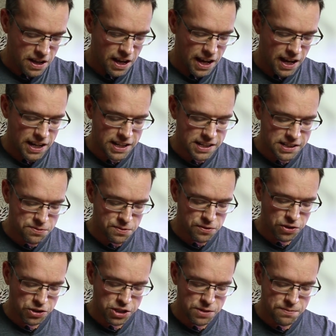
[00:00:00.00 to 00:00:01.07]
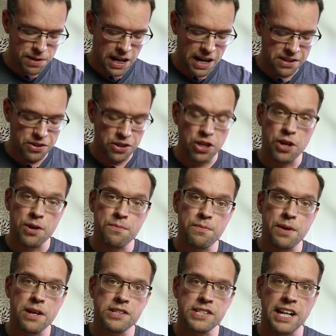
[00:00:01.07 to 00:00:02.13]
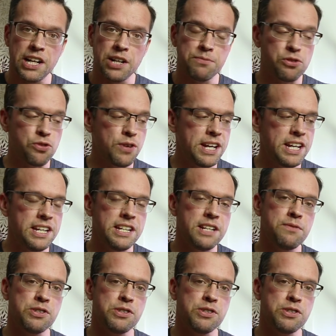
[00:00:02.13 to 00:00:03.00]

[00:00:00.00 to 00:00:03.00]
and we've got some Helanthrium Tellanum Green,